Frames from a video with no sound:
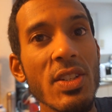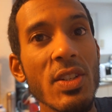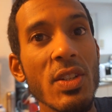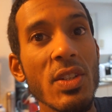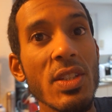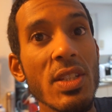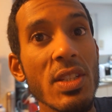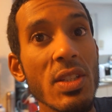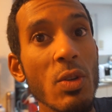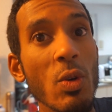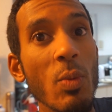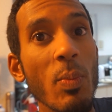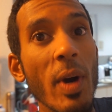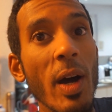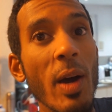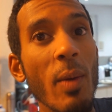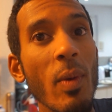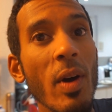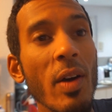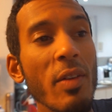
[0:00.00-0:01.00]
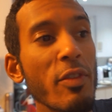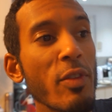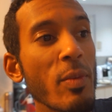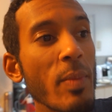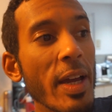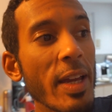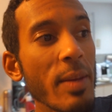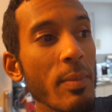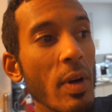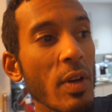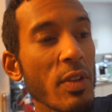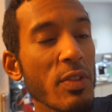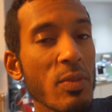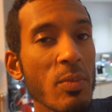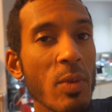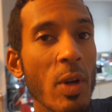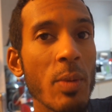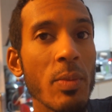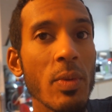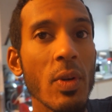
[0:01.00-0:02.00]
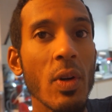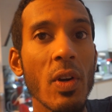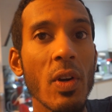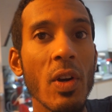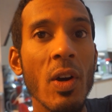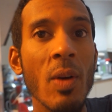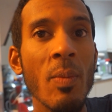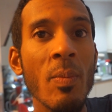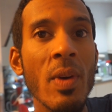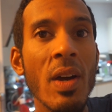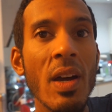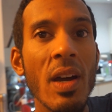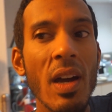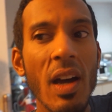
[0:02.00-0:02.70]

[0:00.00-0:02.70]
you can still buy one from eight miles from home com.